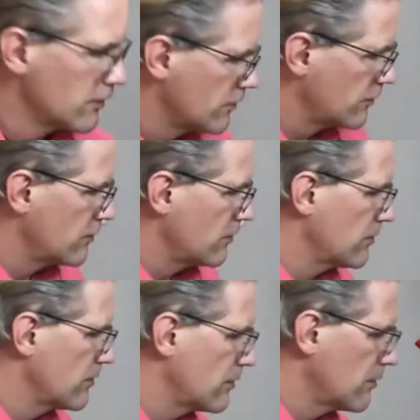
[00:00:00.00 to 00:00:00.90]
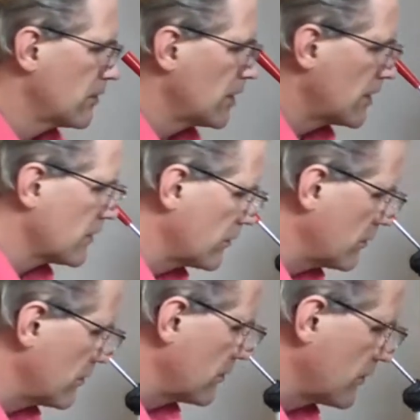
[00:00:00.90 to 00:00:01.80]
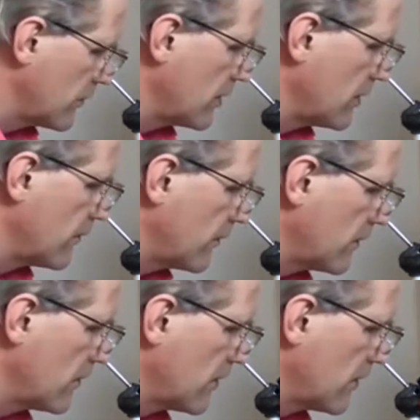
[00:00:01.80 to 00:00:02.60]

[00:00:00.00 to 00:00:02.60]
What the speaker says: 2, 1, 2, 3, 4.